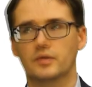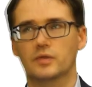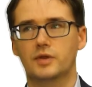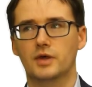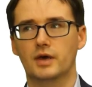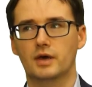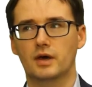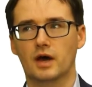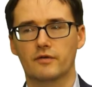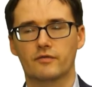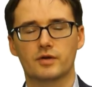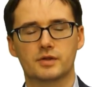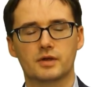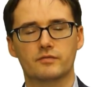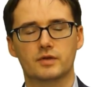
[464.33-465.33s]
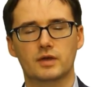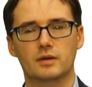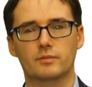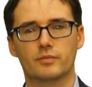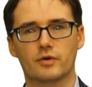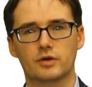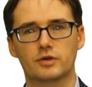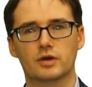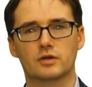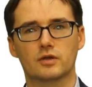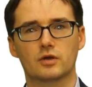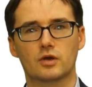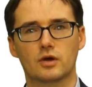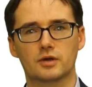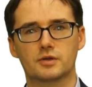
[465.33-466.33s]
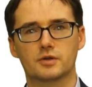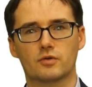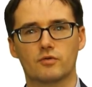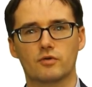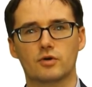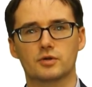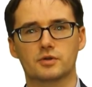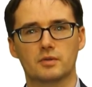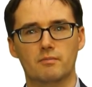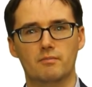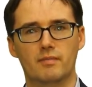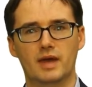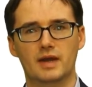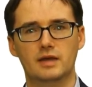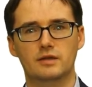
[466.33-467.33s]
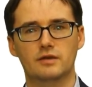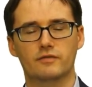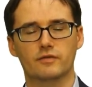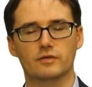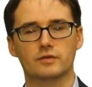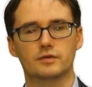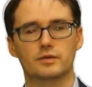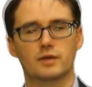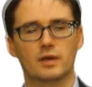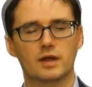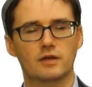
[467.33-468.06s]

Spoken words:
The IFRS 17 project cuts across many different